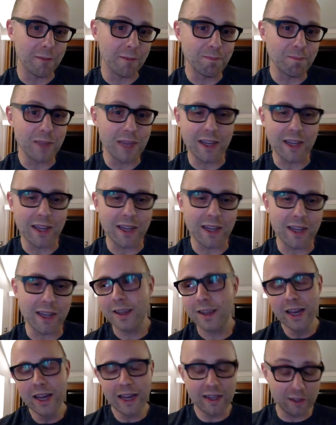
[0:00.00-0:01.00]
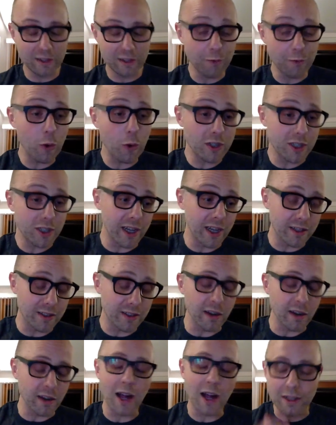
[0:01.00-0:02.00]
It's unfortunate.
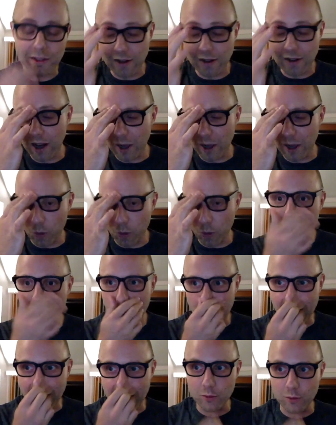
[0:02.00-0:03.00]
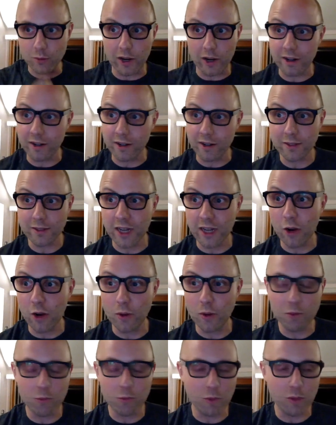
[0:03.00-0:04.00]
It's not like WordPress where,
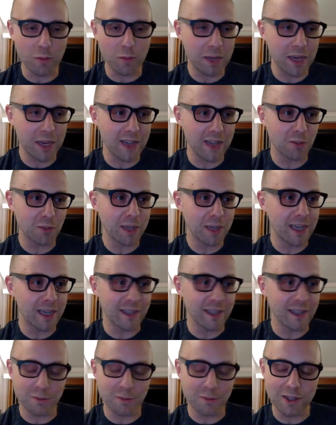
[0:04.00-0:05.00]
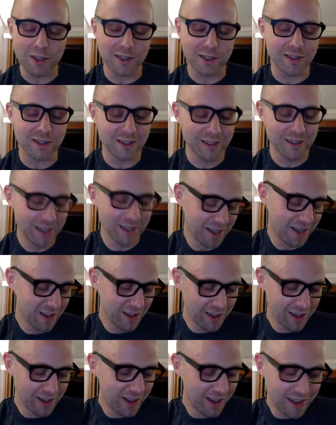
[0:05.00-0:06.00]
with PHP, as much as
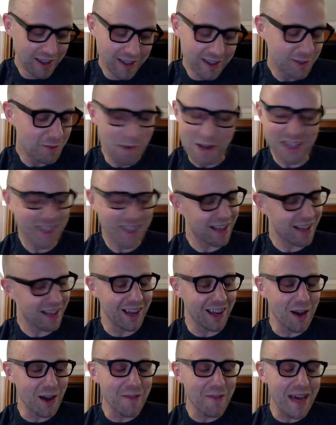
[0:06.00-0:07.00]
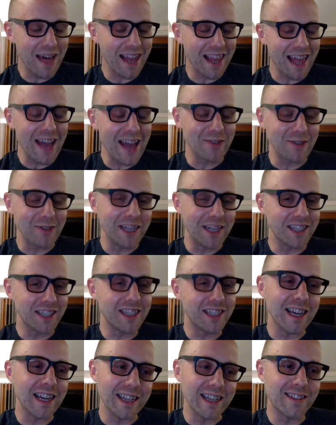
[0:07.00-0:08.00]
I love that
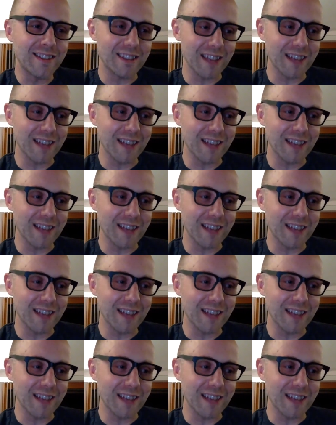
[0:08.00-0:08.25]
language, it